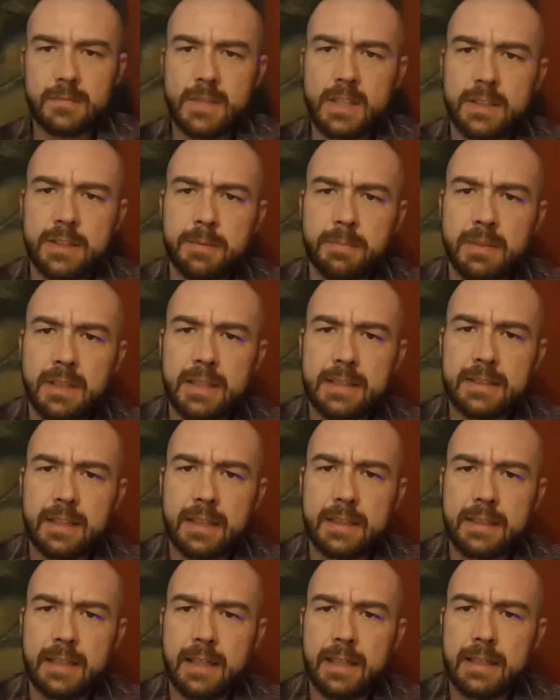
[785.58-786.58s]
she plays
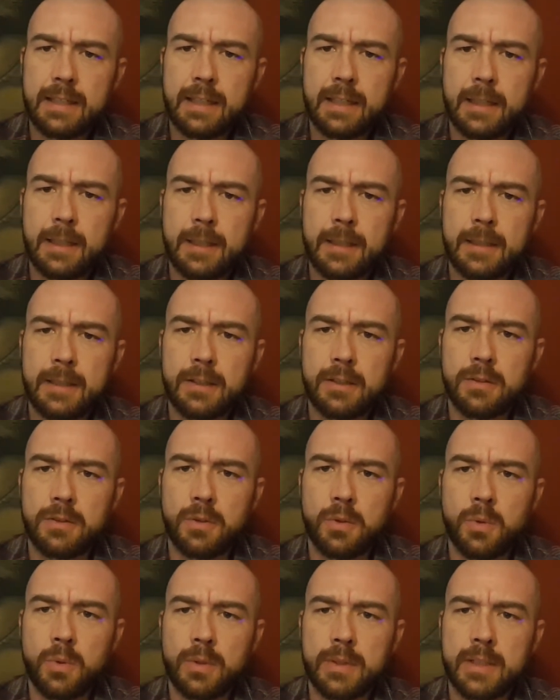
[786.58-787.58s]
like a
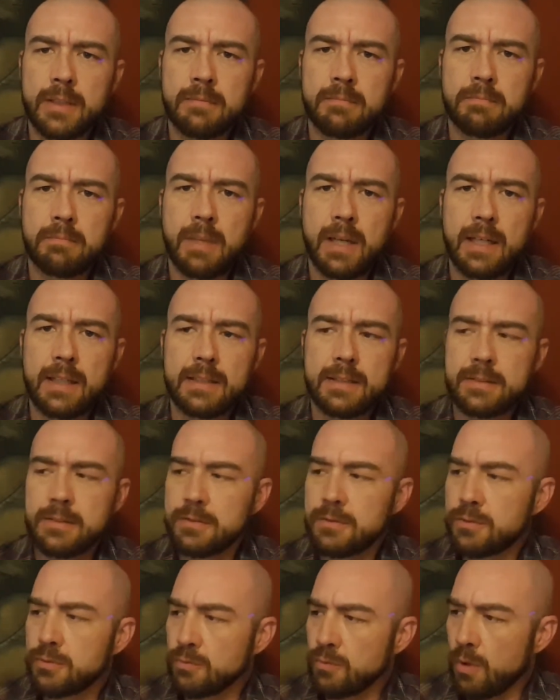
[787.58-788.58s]

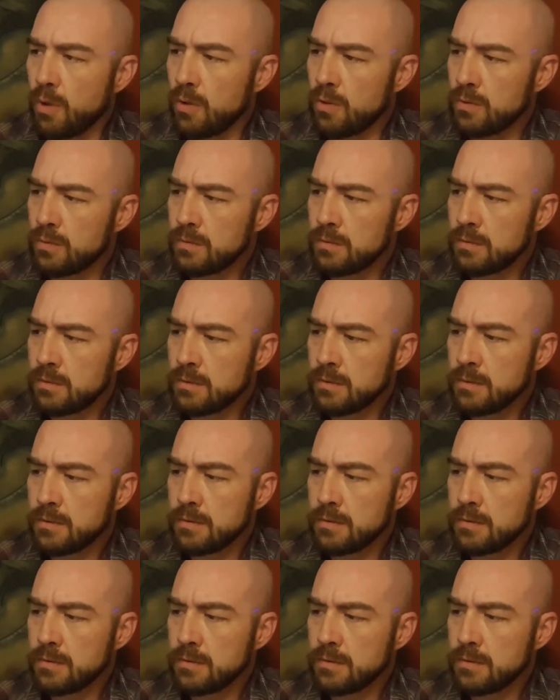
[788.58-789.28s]
organ-based drone,